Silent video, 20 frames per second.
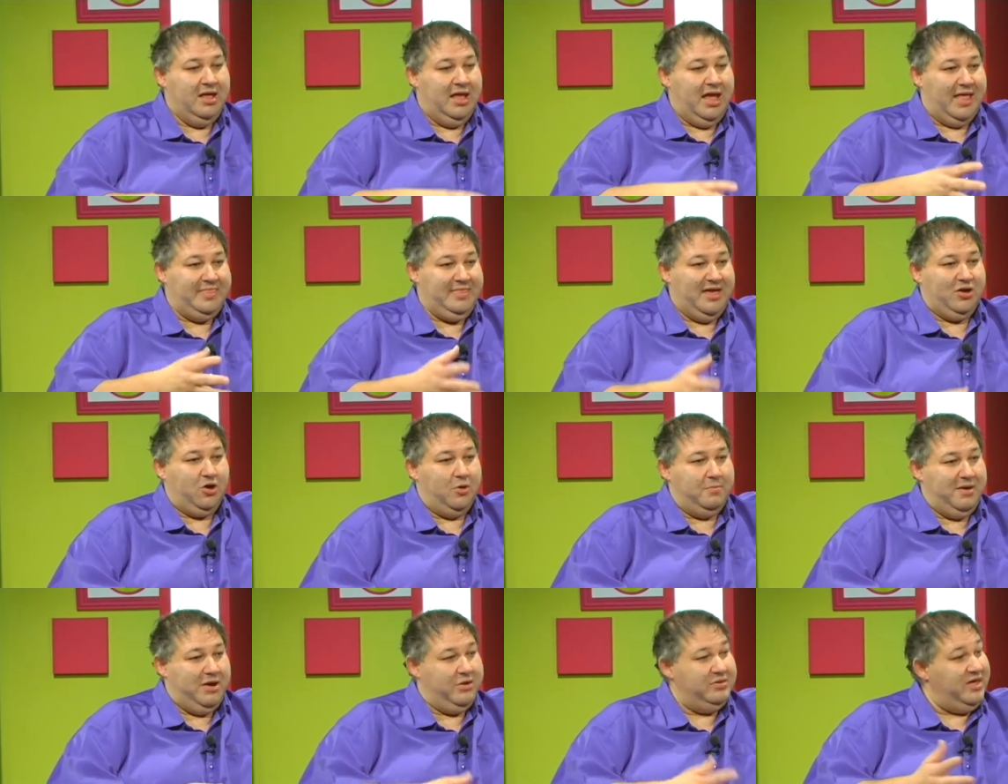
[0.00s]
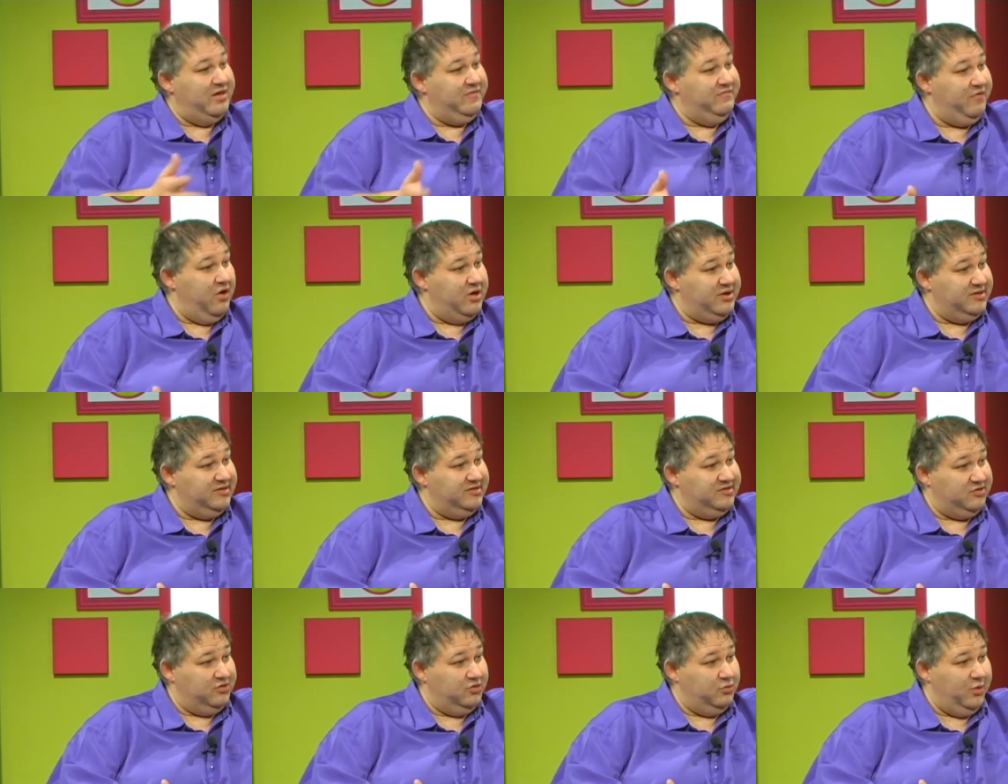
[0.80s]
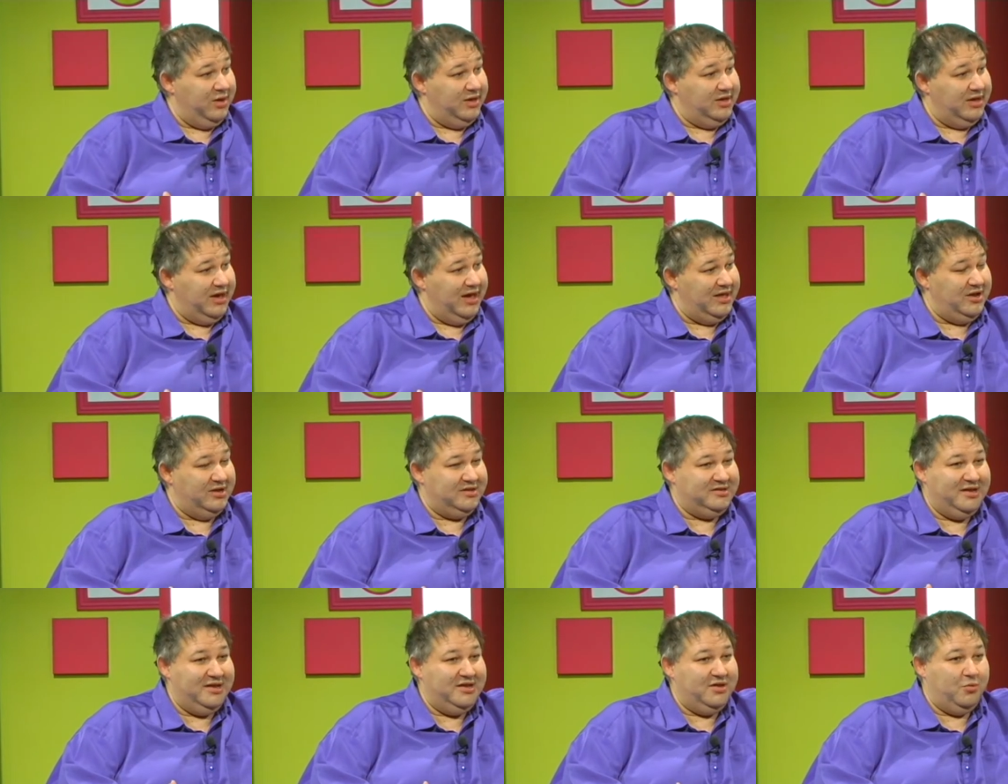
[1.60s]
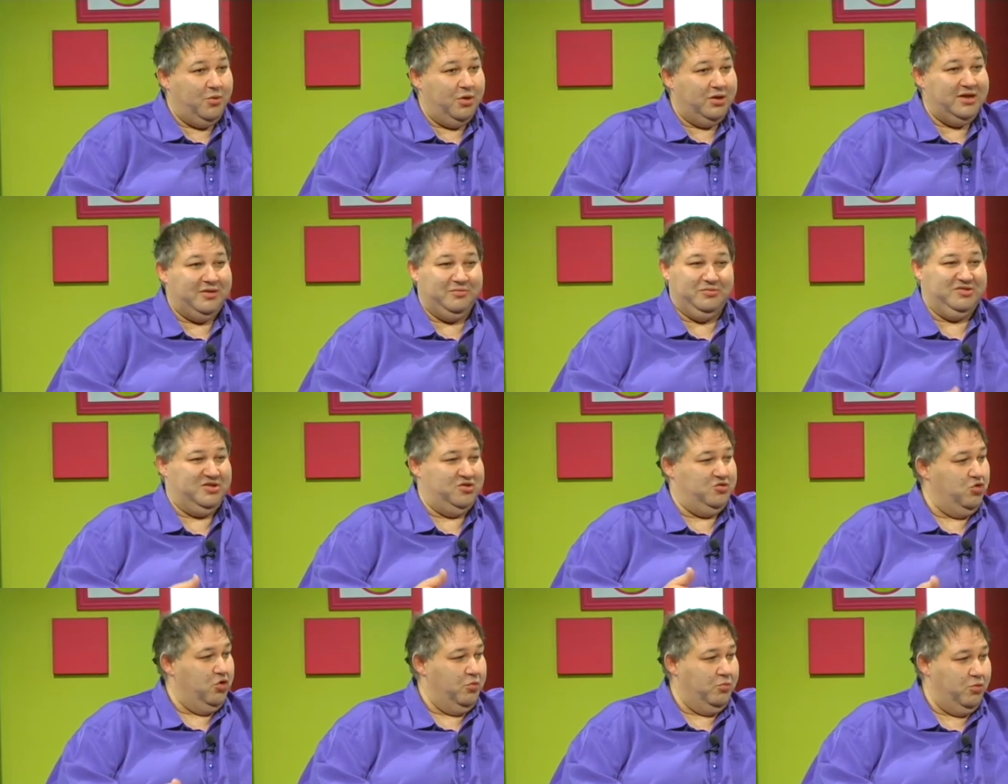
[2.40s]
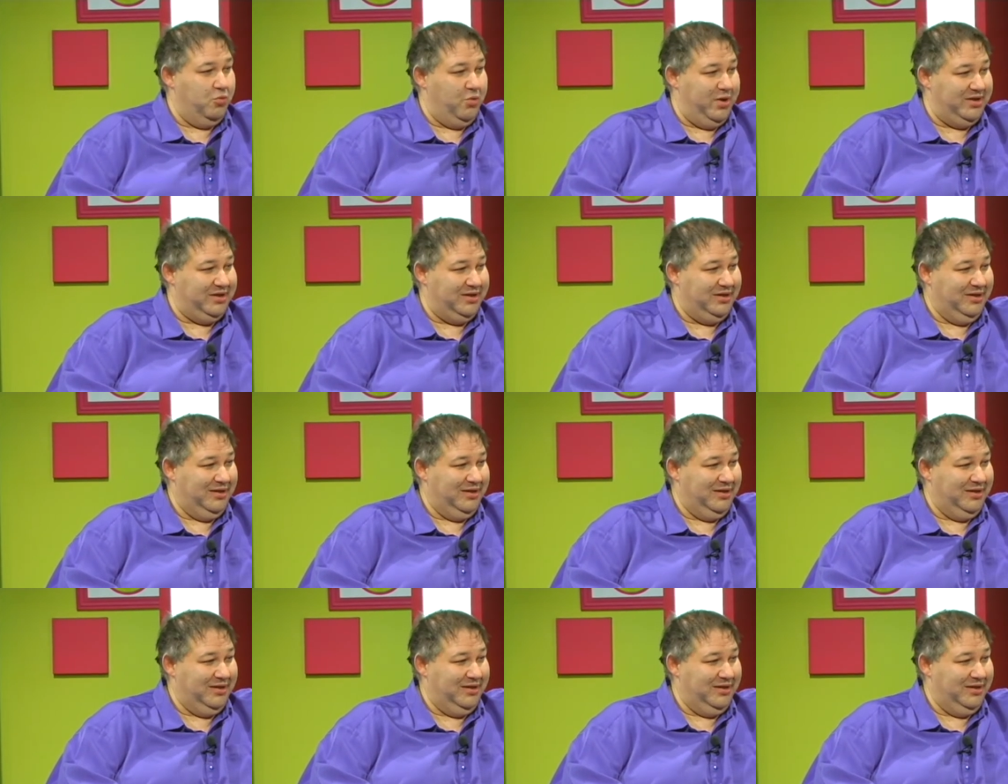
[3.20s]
And they got married, and they invited us to the wedding. And I tell you what, it was a normal wedding.